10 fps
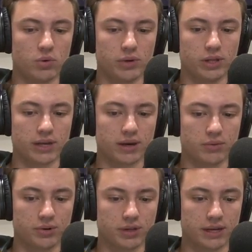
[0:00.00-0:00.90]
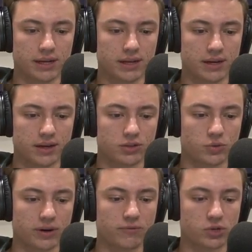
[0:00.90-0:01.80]
what were we looking at? We were looking at uh,
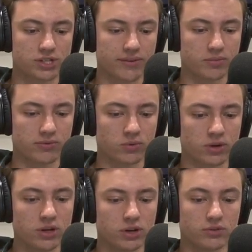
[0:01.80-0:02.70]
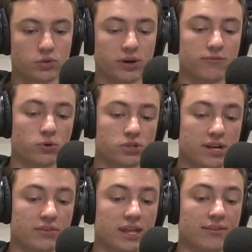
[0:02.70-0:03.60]
twenty-four seven before. Yeah. Over twenty-four
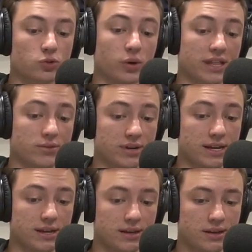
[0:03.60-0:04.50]
seven, they have twenty-three.